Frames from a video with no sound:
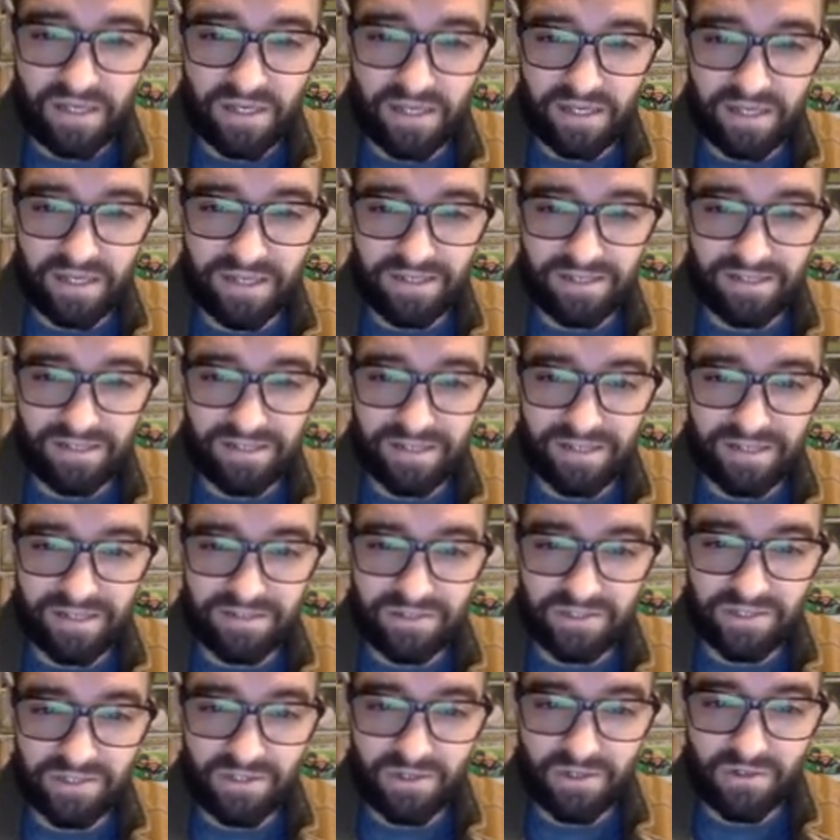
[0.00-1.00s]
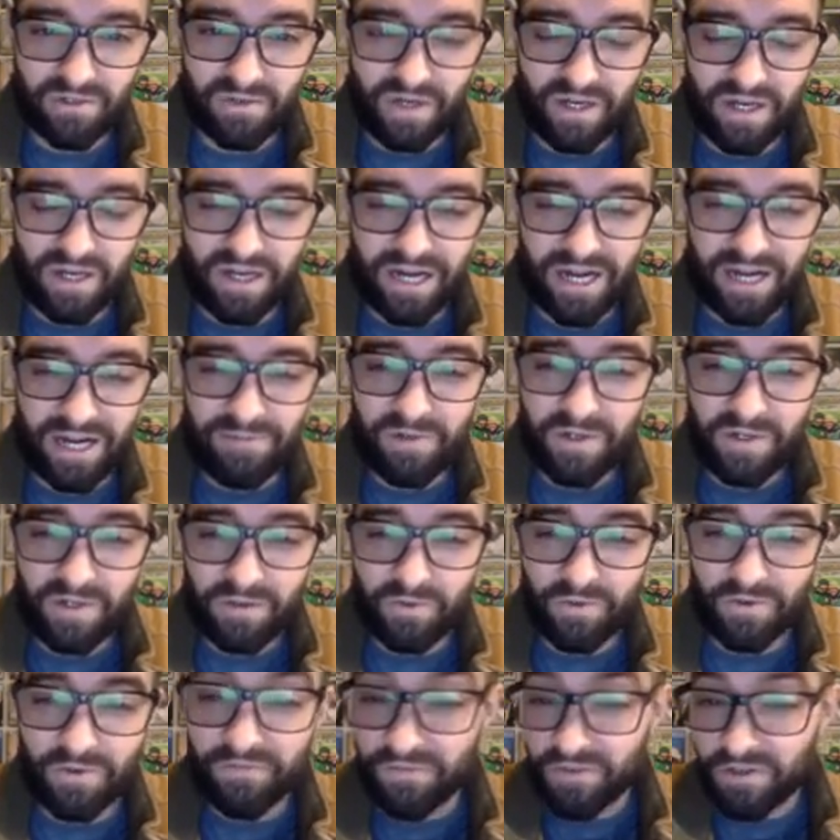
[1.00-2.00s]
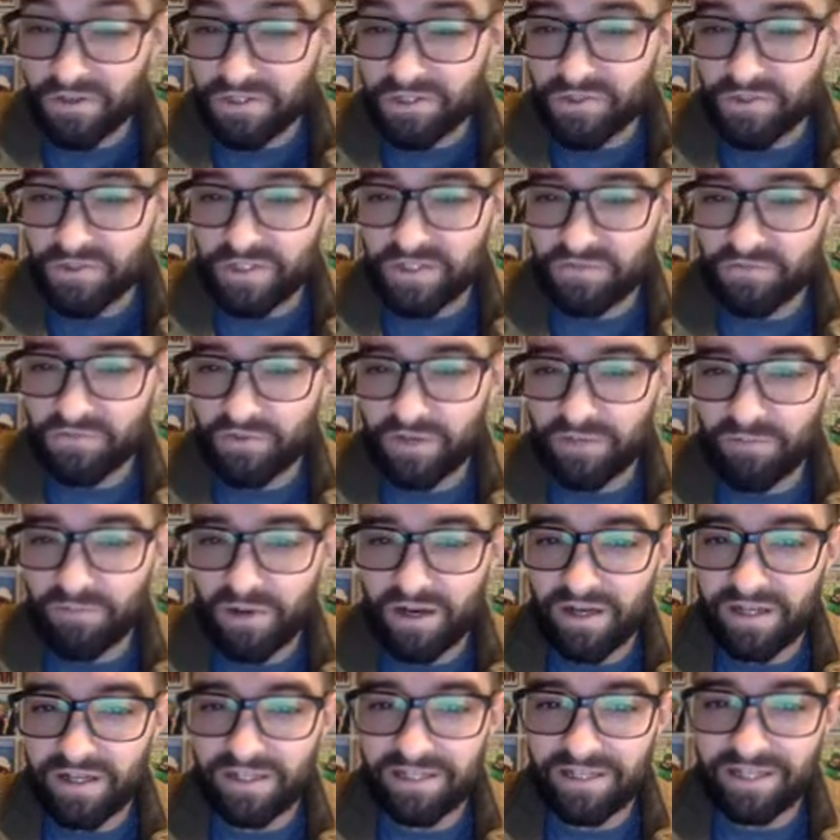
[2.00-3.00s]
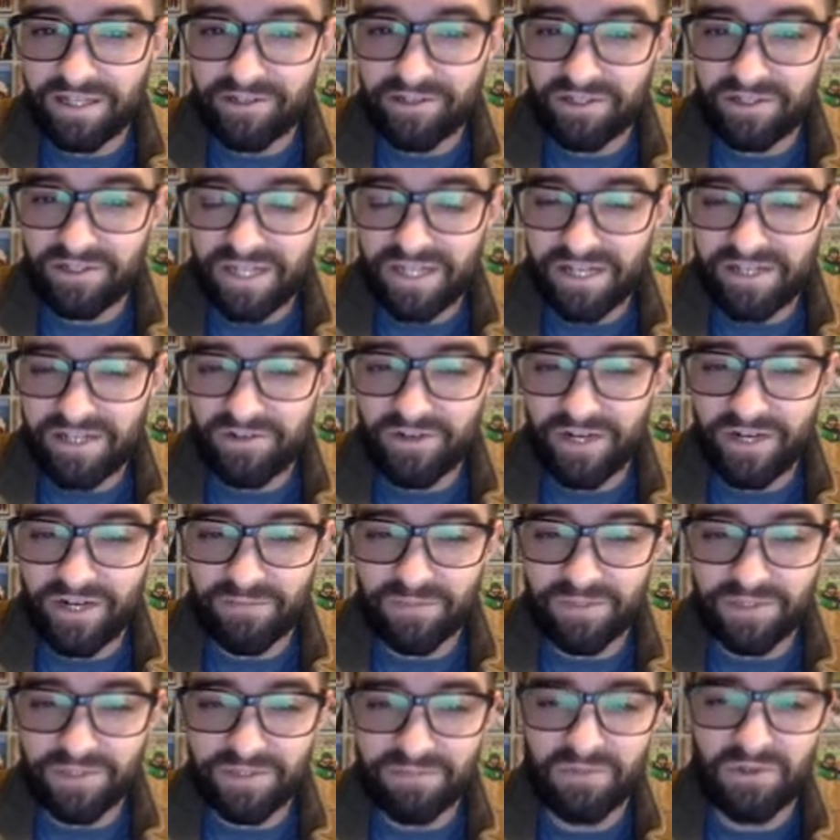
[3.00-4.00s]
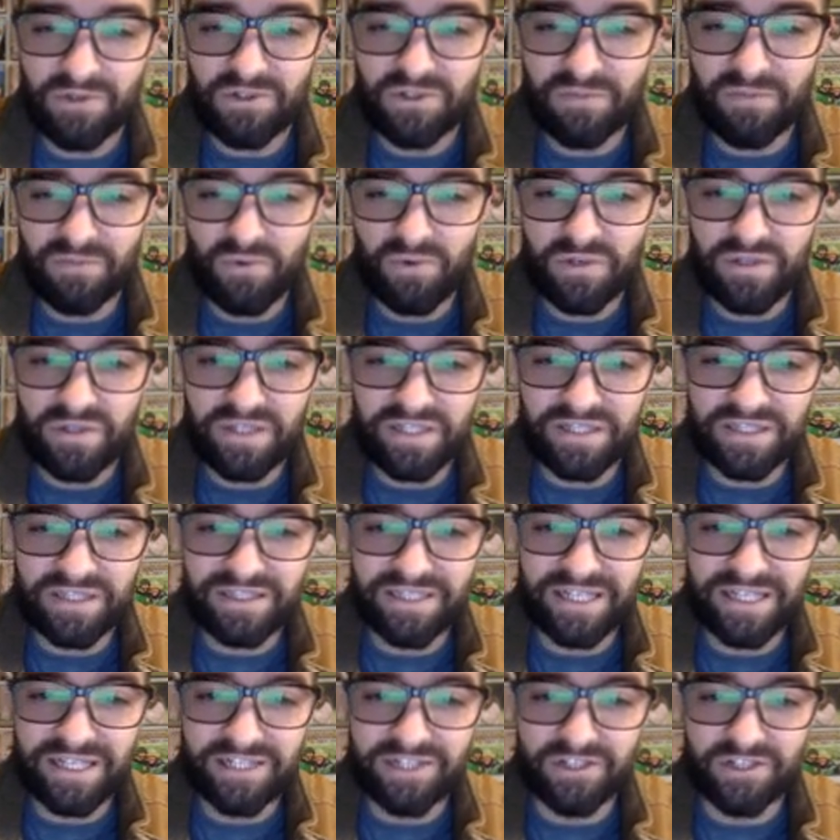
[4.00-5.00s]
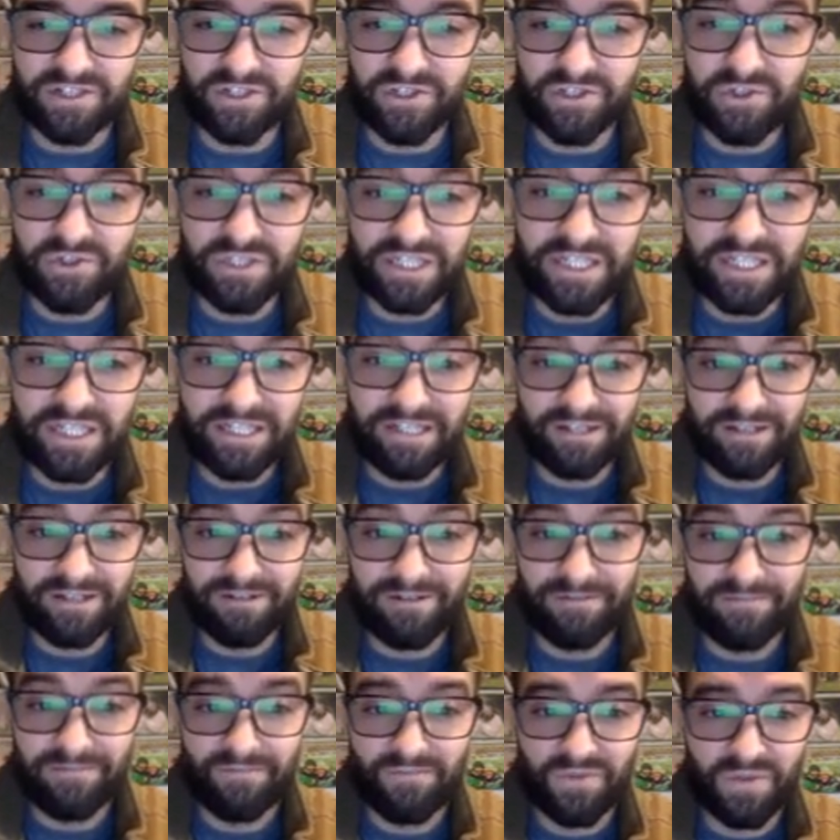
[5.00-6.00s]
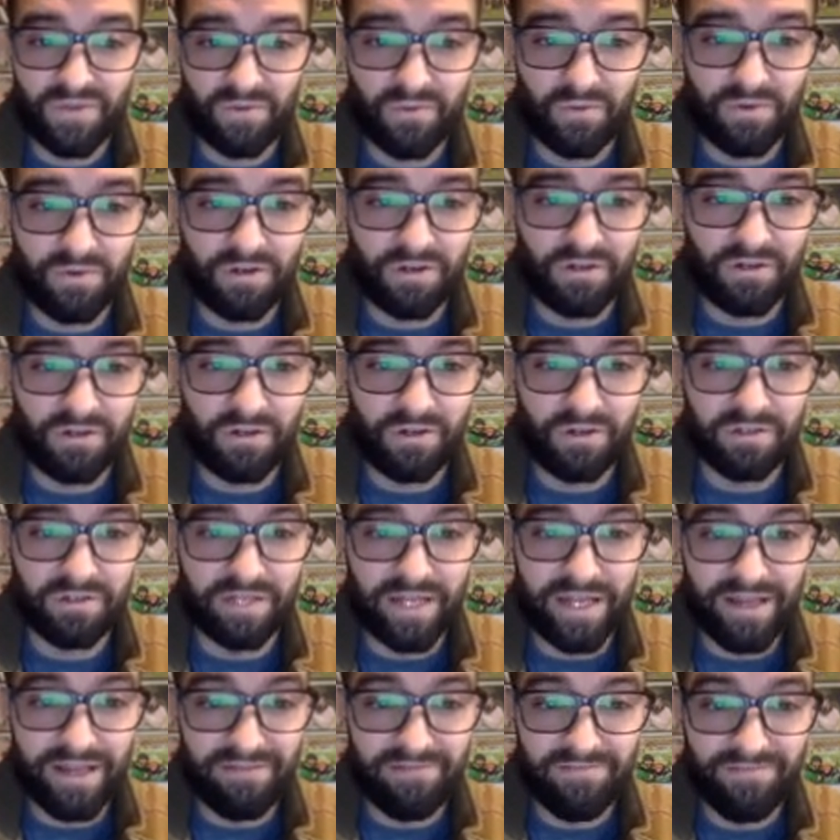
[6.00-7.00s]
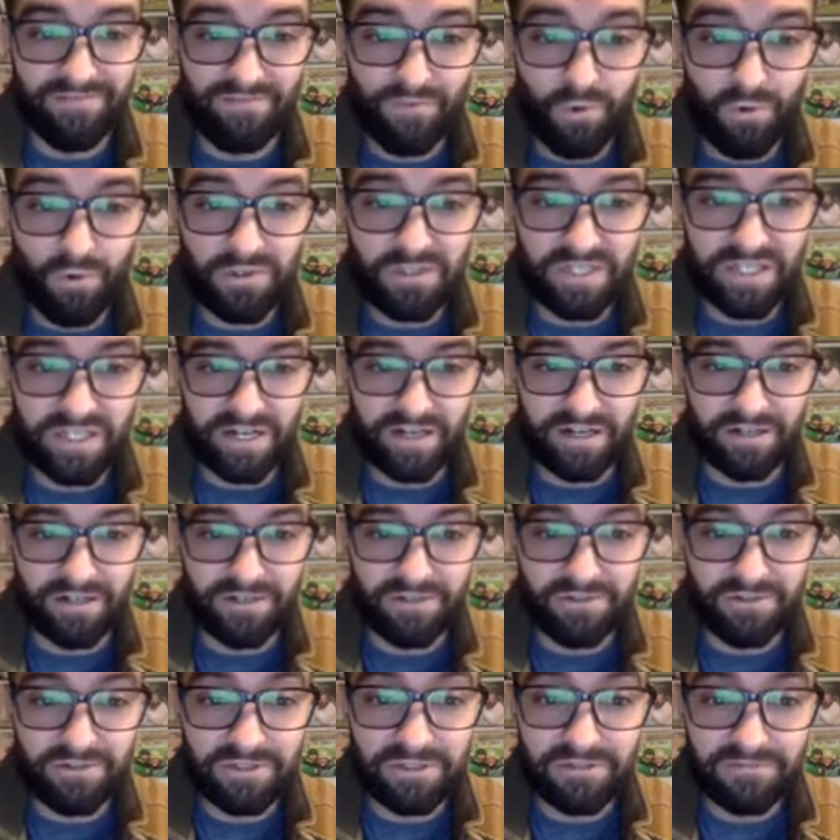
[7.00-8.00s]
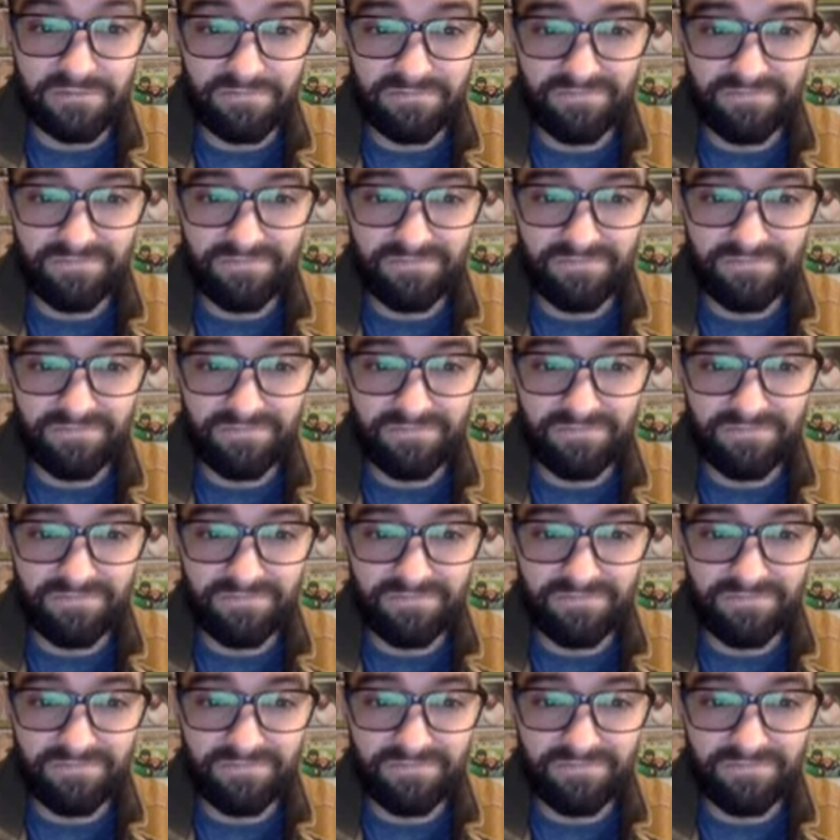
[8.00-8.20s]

And so I'm going to refer to it as a free body diagram, but the most important thing is that you're using what are called force arrows